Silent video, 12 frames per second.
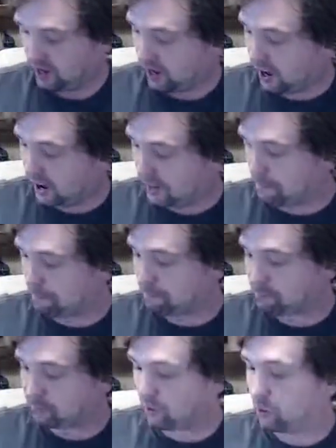Um,
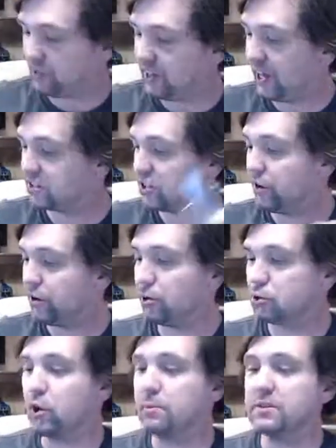the exterior
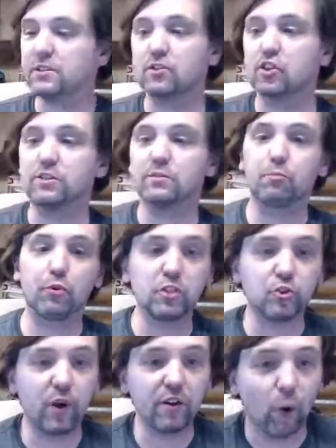trim is just pretty
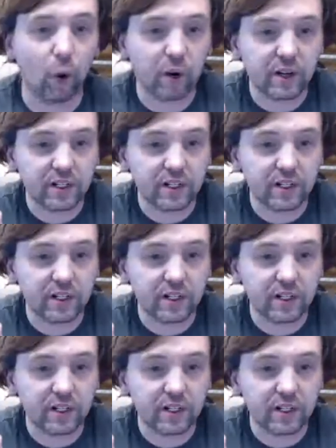straightforward.